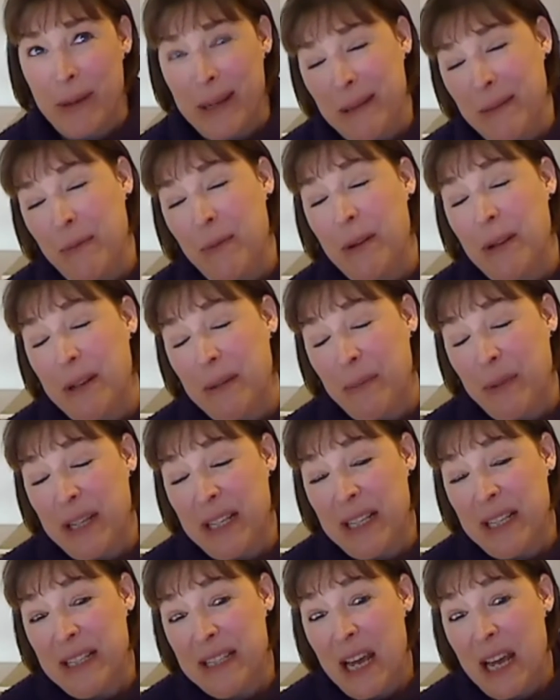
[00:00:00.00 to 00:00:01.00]

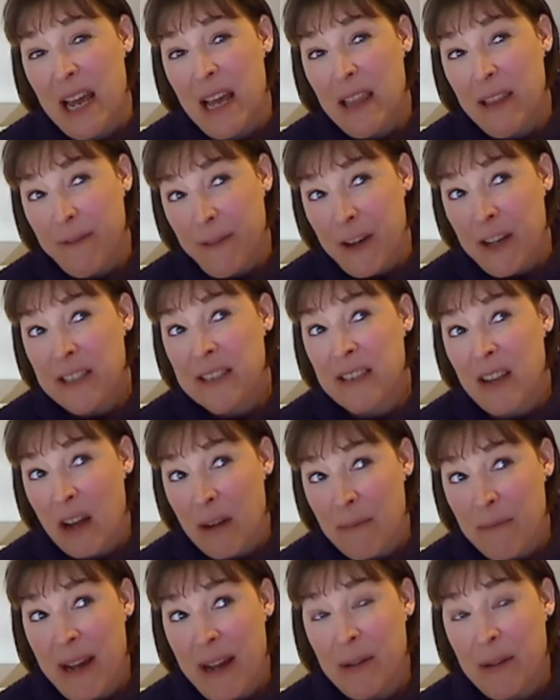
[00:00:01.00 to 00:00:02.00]
The first
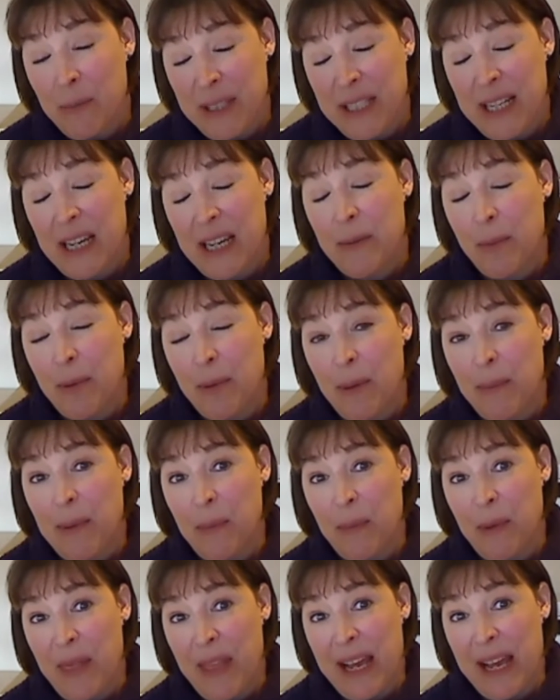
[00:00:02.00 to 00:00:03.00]
time around we had a
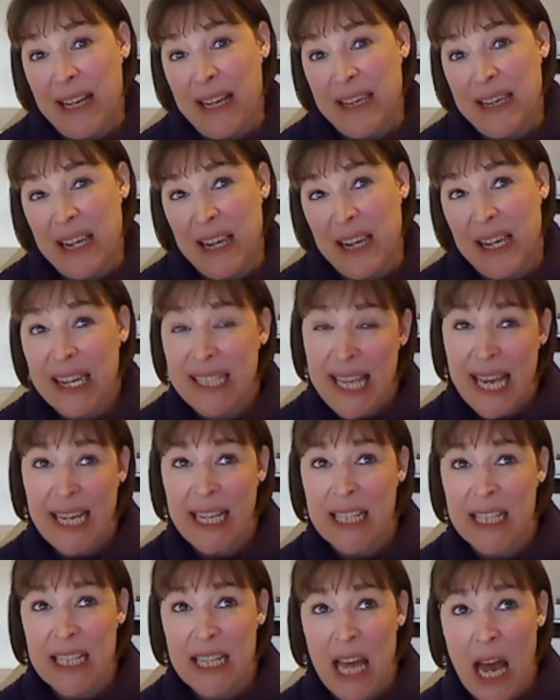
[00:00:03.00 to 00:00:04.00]
problem with this, and the
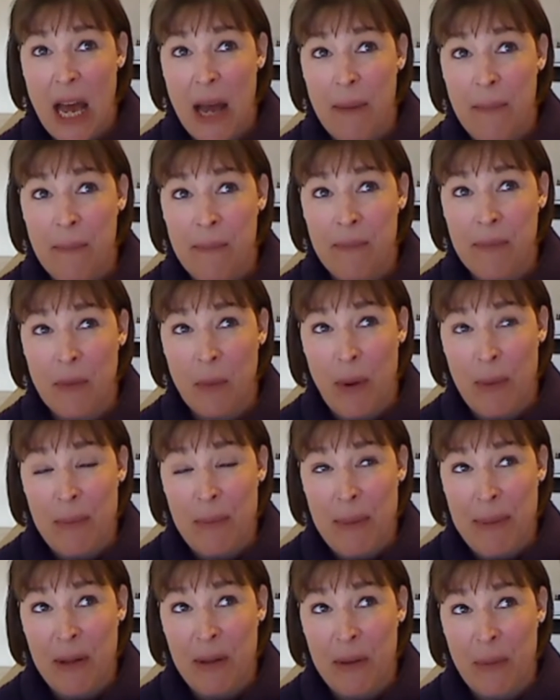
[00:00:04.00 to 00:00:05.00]
second when
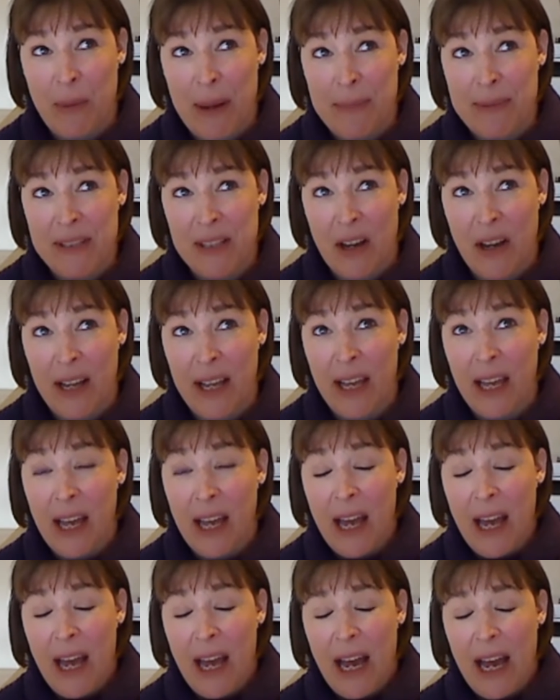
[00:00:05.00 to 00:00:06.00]
we built the website,
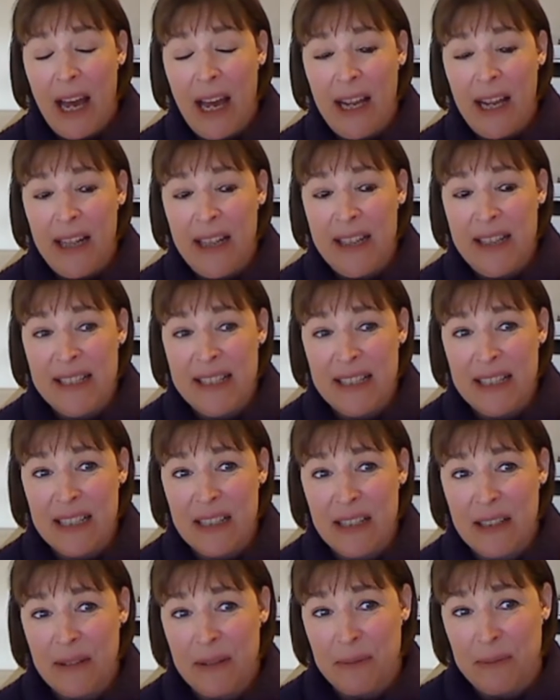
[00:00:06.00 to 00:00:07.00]
and
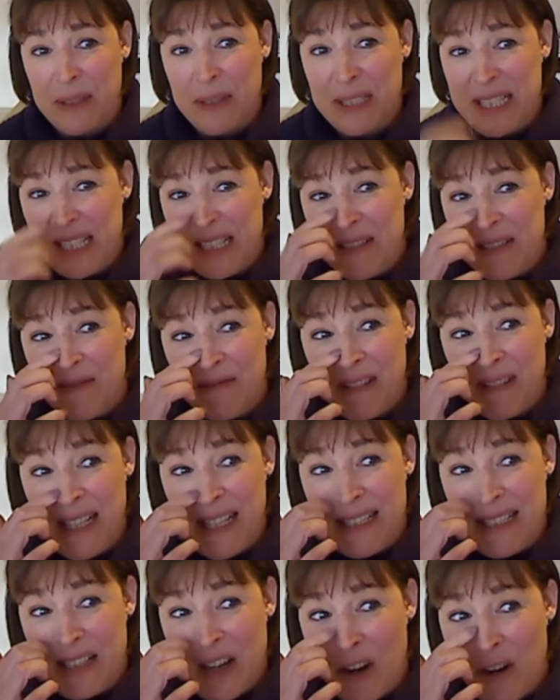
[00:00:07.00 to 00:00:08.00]
we didn't
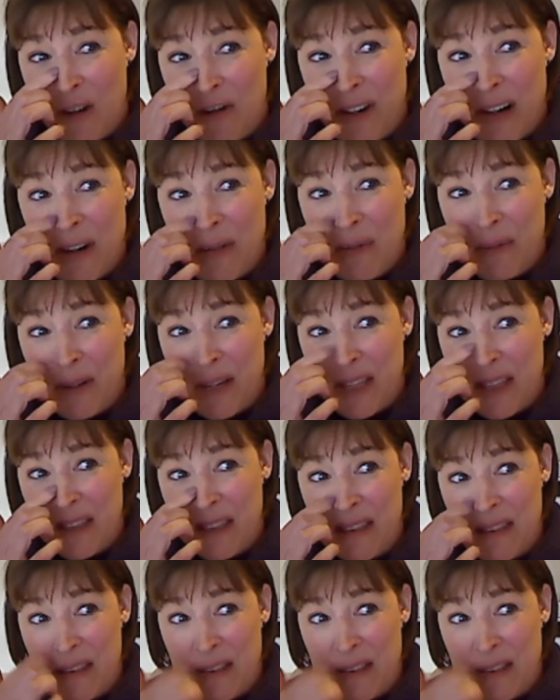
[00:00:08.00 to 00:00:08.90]
really solve it with